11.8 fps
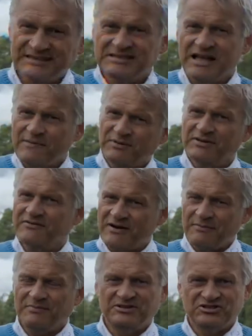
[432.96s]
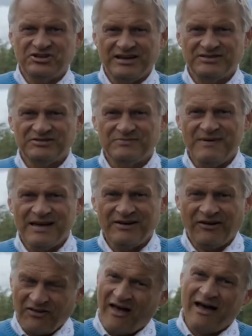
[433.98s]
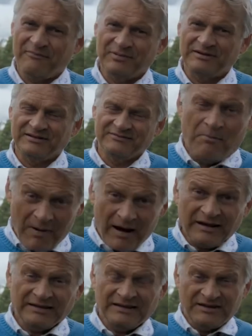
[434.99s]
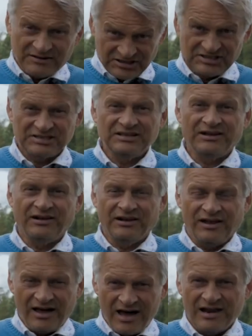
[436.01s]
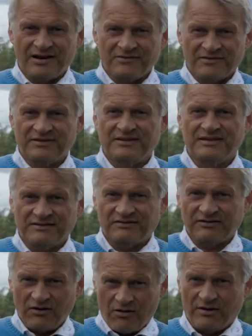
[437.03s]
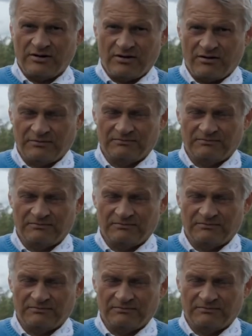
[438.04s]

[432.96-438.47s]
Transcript: type of the rapid change may not happen, but there is still a lot of things going on.